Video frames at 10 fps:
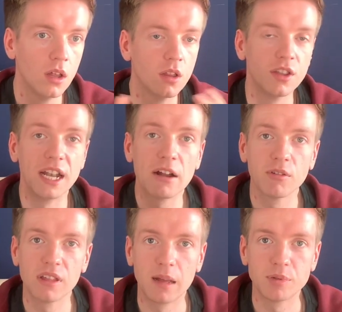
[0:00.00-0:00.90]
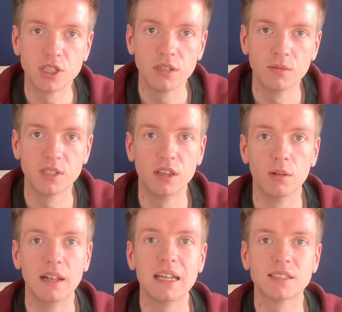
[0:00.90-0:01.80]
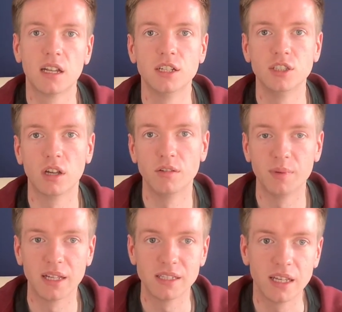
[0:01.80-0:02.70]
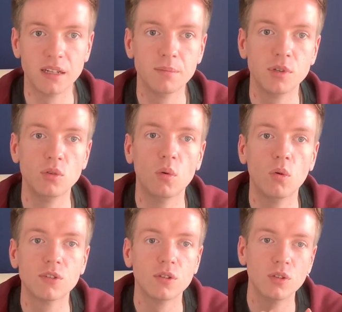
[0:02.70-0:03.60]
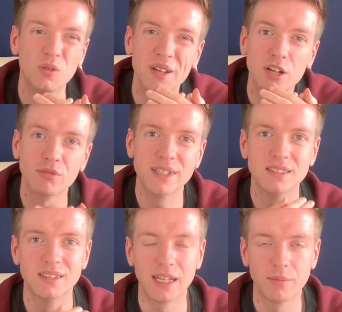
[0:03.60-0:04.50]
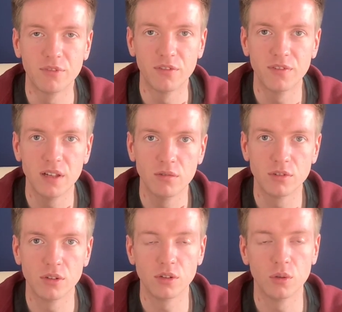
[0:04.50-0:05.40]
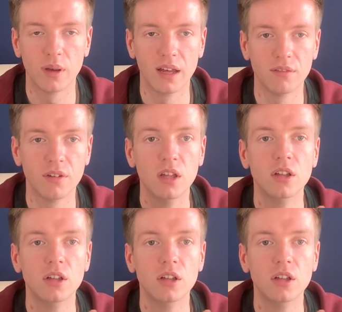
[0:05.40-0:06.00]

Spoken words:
The narrower the aperture, the less light you're going to be getting in, but you increase the depth of field that you have,